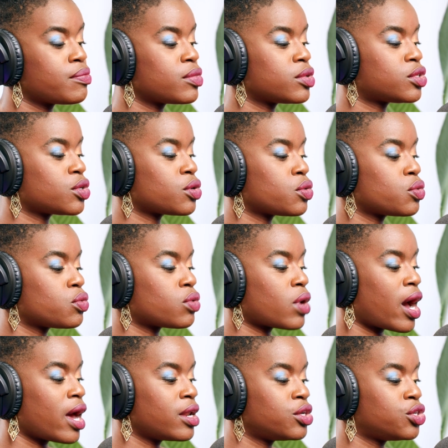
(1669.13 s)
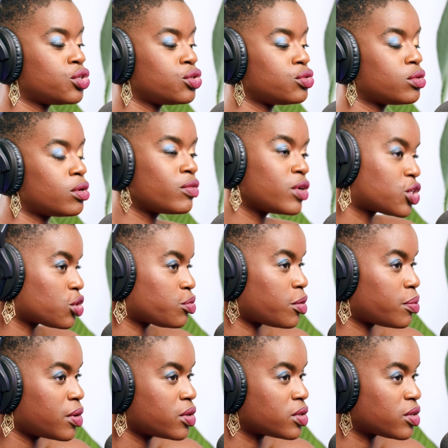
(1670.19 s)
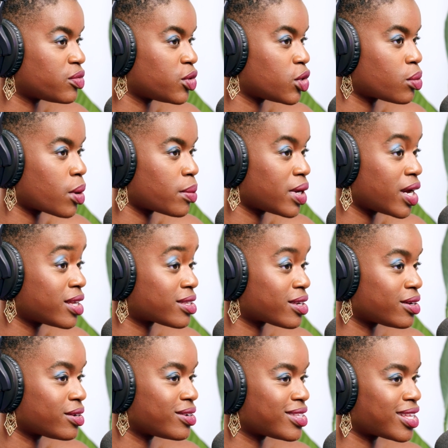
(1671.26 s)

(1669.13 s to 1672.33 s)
So how did you eventually propose, if you don't mind me asking? Or is